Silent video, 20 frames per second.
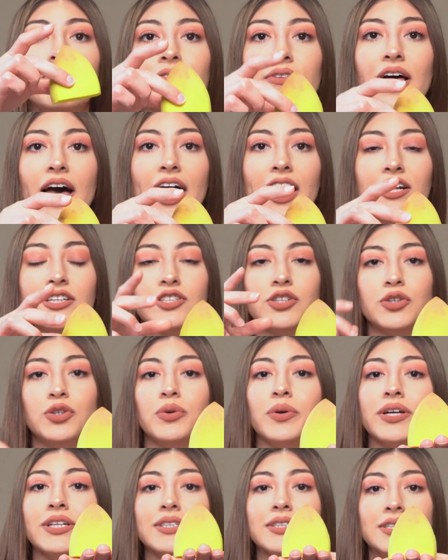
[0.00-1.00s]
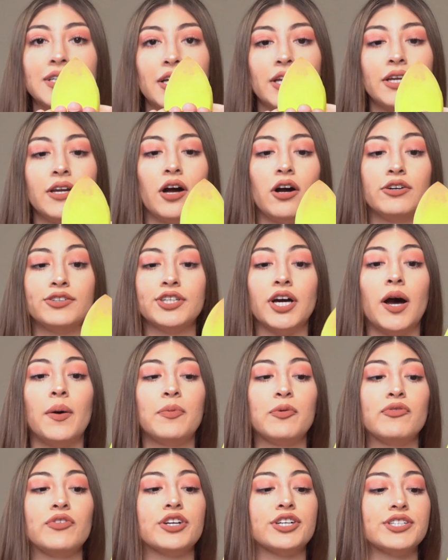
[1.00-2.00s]
flat, so you can sit it on
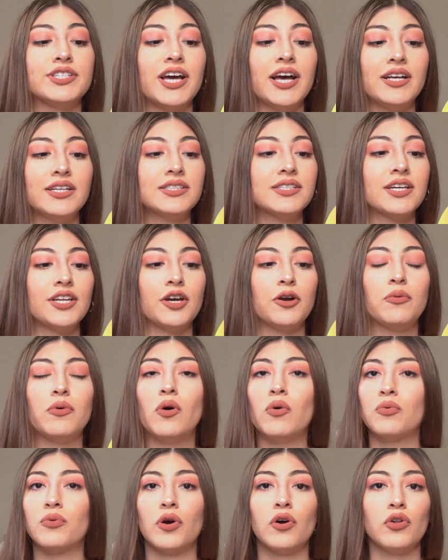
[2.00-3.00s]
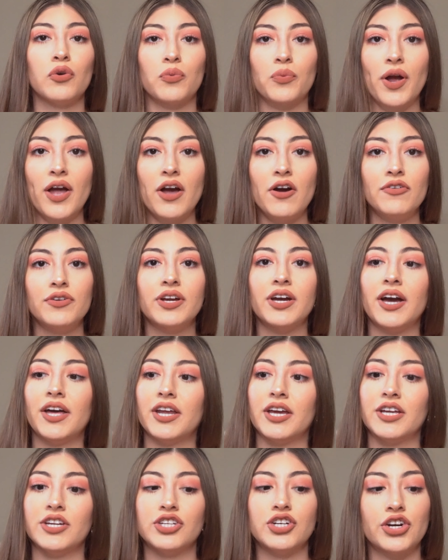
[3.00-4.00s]
top of your desk and it won't roll around and kind
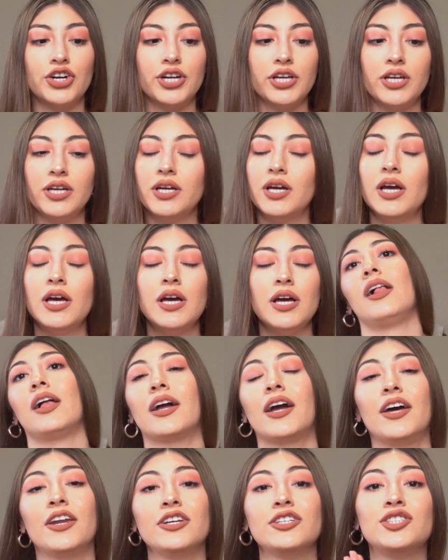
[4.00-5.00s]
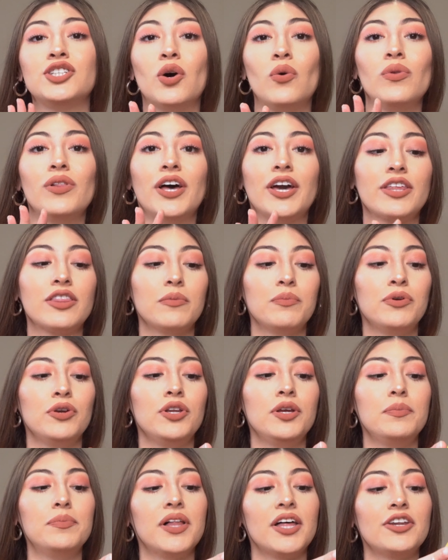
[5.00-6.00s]
of get dirty. I kind of don't like the
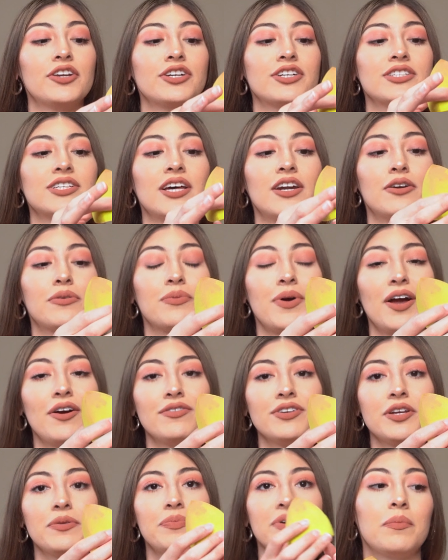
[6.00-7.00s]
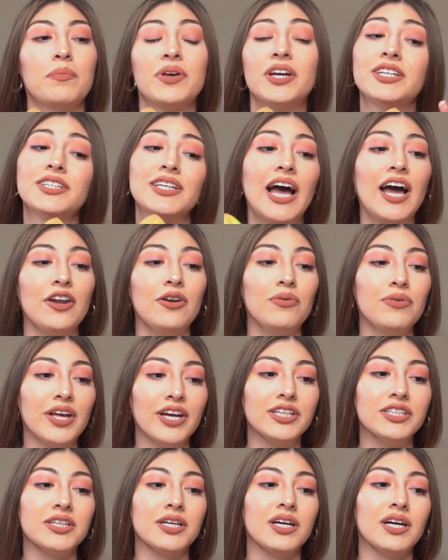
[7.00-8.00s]
beauty blenders that are rounded because I don't
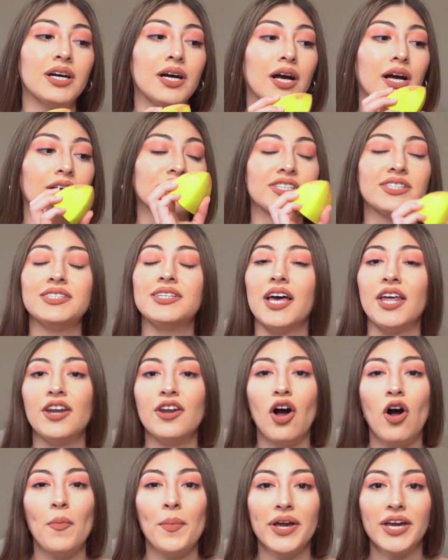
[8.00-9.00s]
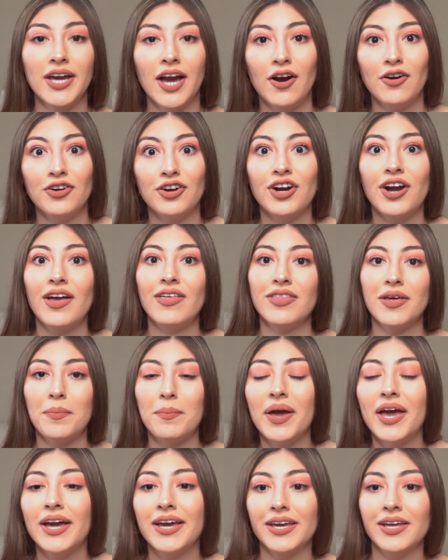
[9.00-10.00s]
like to just set it on my counter and then
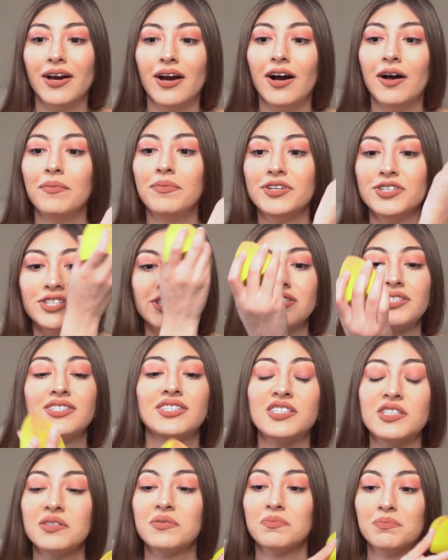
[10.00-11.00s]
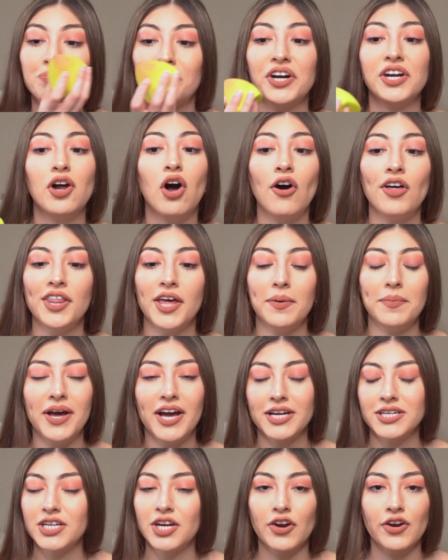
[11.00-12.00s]
pick it up and just spread all that
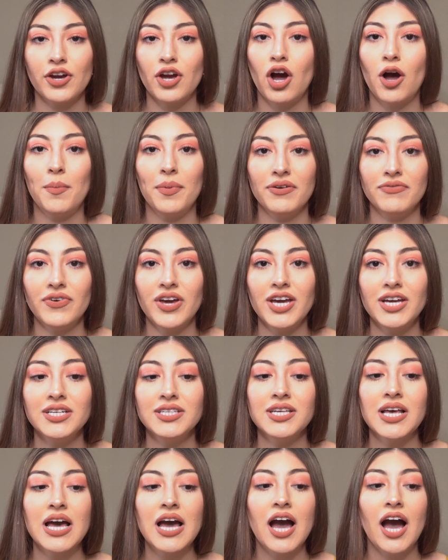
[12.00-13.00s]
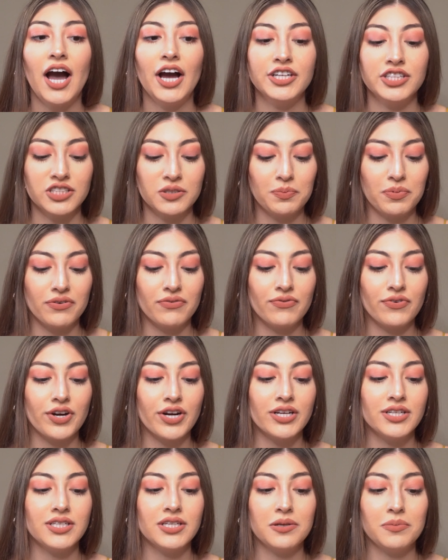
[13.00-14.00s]
bacteria on my face. I just prefer
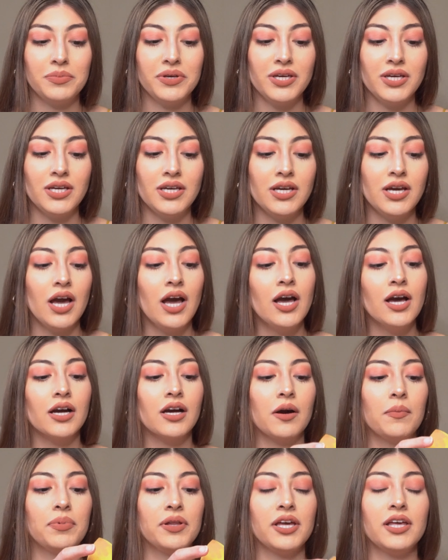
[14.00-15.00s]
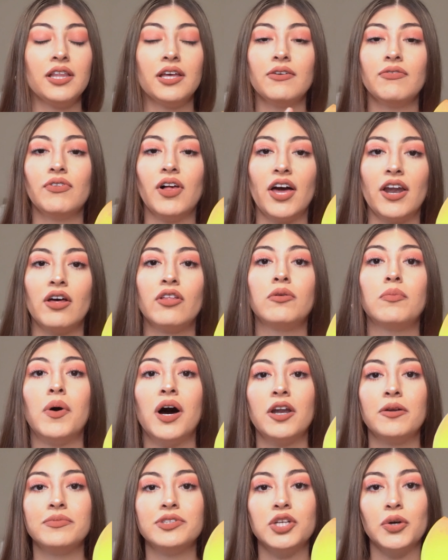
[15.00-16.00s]
it to be completely flat on the
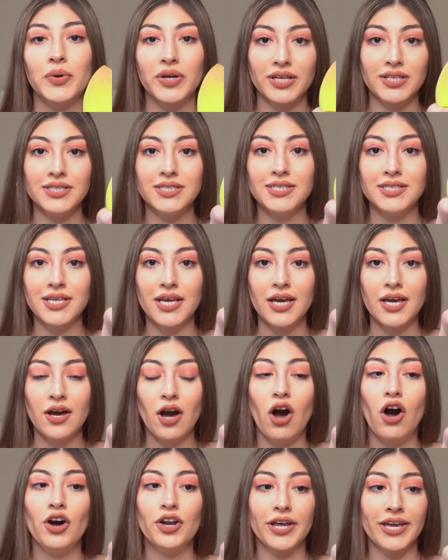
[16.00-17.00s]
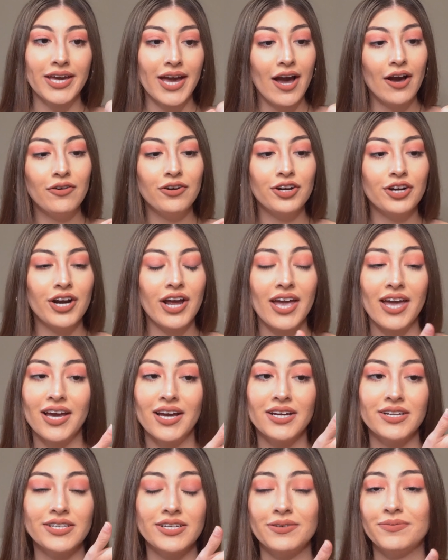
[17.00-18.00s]
bottom so it can sit on a counter
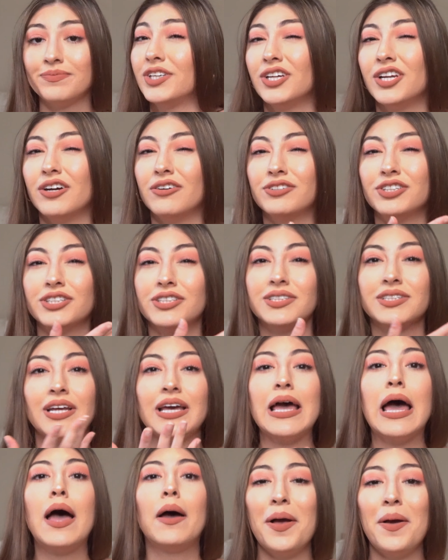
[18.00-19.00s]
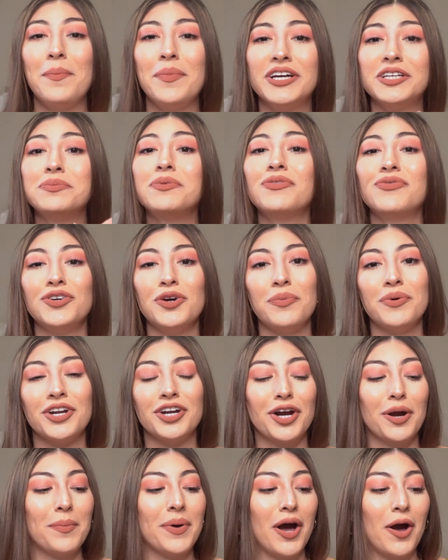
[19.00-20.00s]
and, you know, just makes me feel
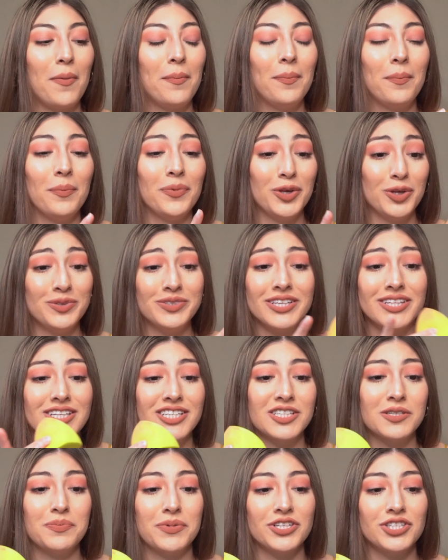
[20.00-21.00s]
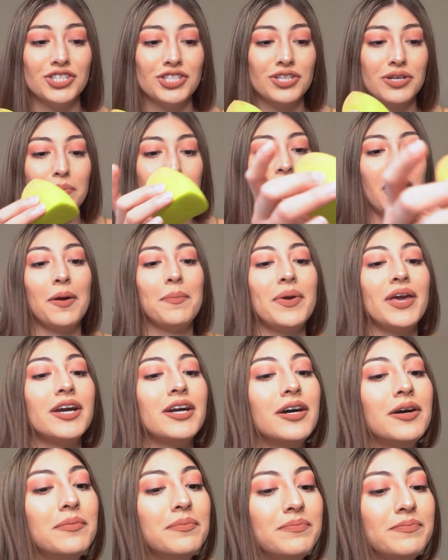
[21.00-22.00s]
better about using this sponge to apply
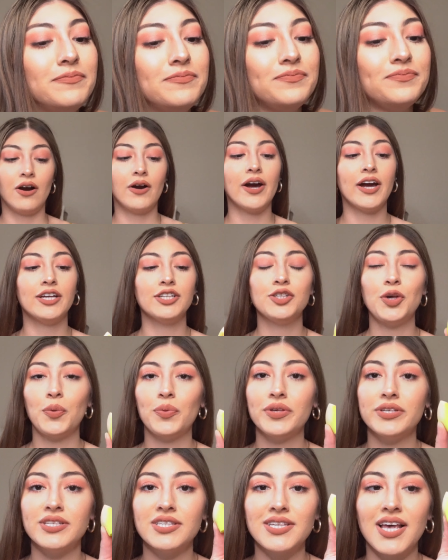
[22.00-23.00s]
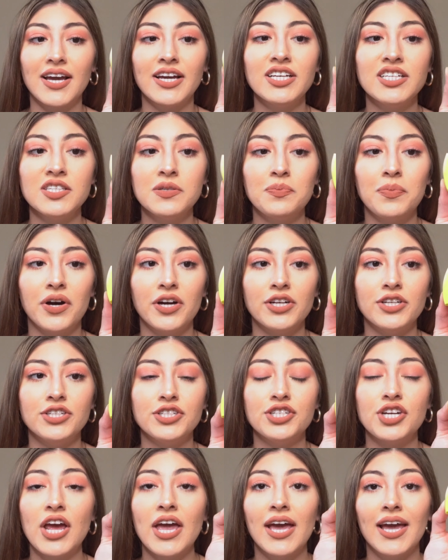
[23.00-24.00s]
makeup. Alright, so the second
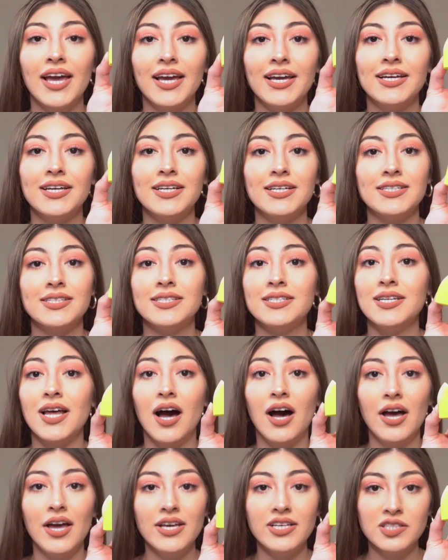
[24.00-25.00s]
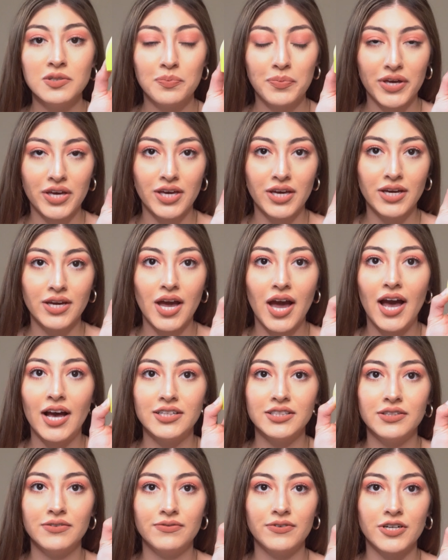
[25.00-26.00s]
sponge, it is not as big
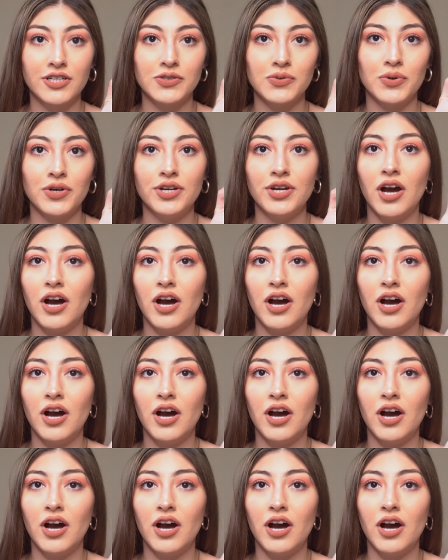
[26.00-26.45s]
as the first one,